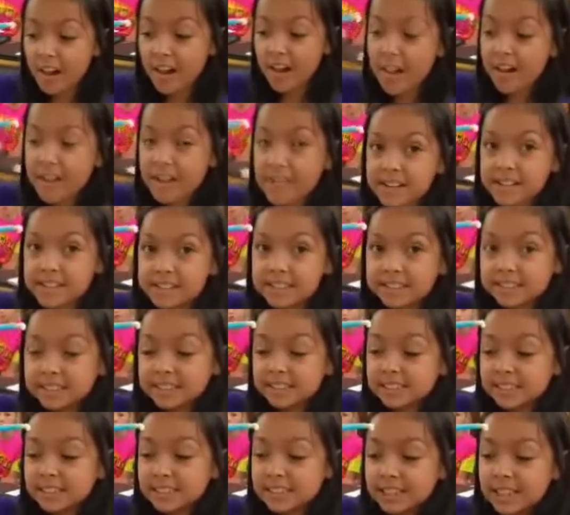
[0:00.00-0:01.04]
on your
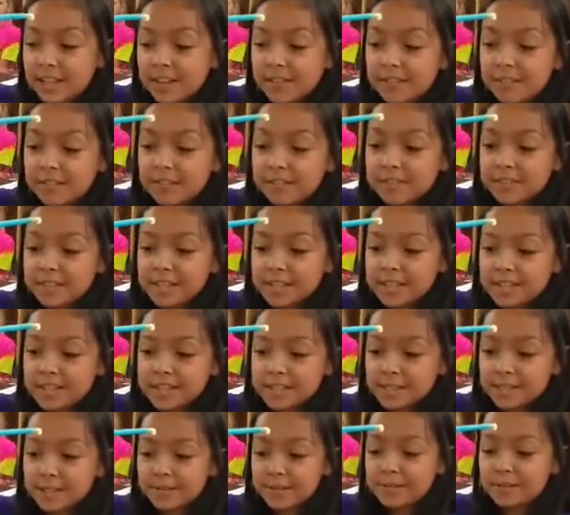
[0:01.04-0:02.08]
model? This is
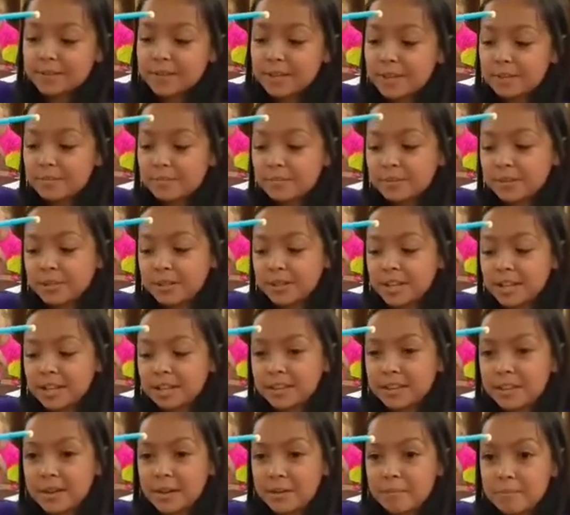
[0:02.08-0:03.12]
the femur and
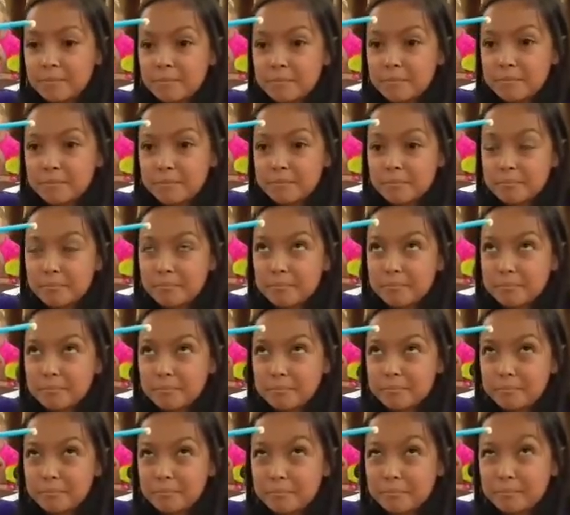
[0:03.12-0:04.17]
the.
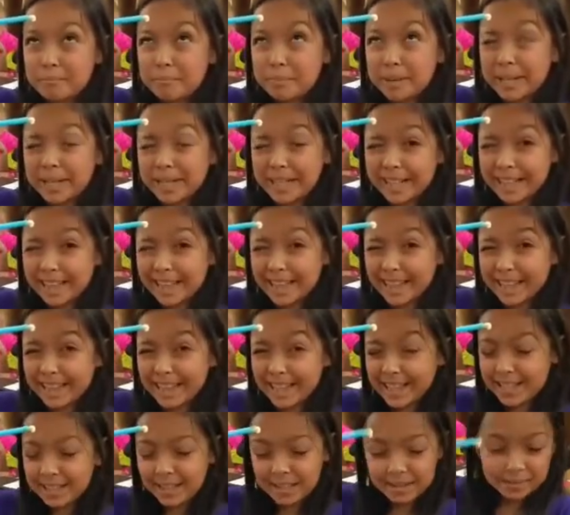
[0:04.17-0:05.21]
Pal-
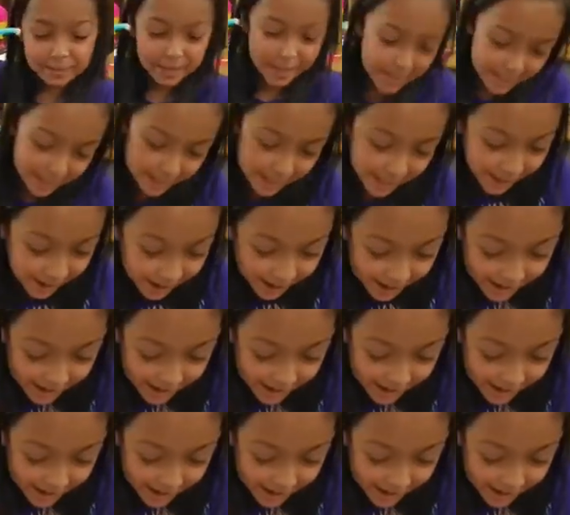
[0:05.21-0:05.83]
wait.